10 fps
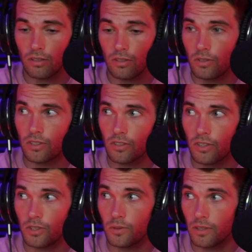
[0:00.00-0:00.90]
you could
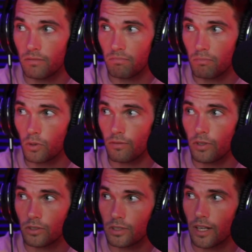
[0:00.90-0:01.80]
start doing more of
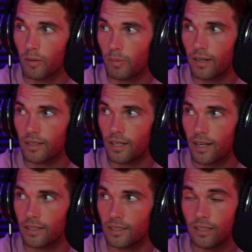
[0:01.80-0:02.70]
those style
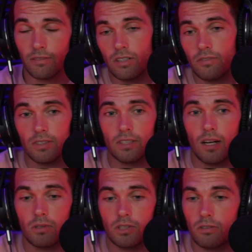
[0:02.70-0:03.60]
podcasts. Even if it's
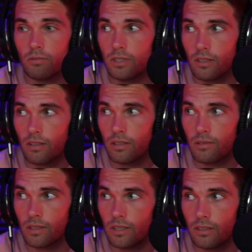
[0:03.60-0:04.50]
not what you originally thought you
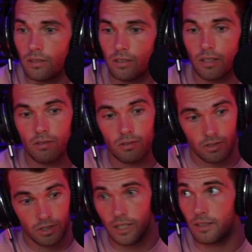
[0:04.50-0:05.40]
were going to do, you're like, oh
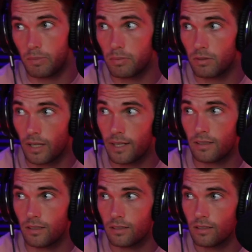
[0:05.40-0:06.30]
shit, people like
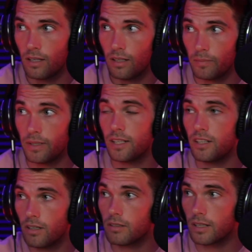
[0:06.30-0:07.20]
this. Let me get
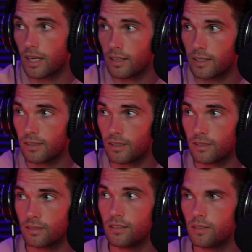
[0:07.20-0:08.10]
another guy like
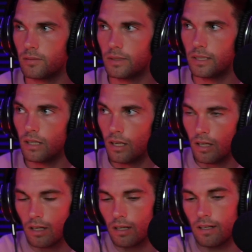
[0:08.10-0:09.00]
this. You know what I mean?
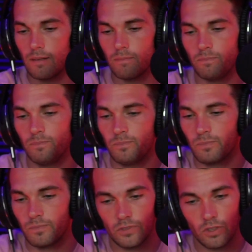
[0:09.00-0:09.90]

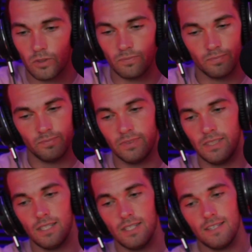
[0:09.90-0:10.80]
So
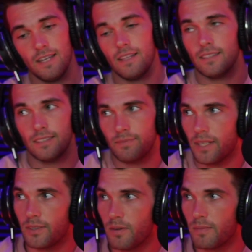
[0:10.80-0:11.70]
yeah,
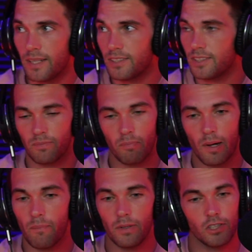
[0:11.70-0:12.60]
I don't know, man, just
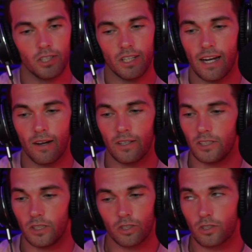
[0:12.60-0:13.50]
pumping shit out and just